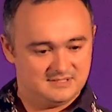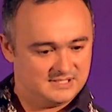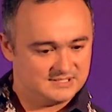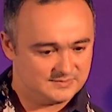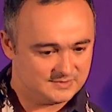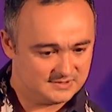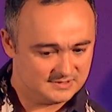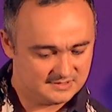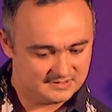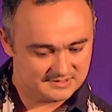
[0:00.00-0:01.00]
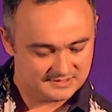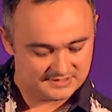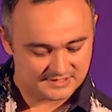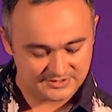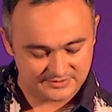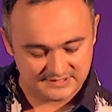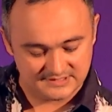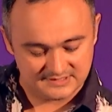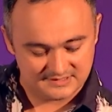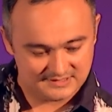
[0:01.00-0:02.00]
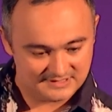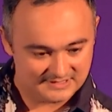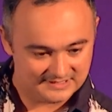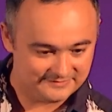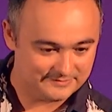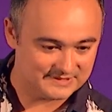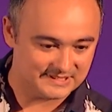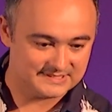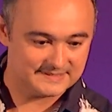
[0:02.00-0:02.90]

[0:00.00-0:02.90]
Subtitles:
I guess we'll touch on it in a few slides.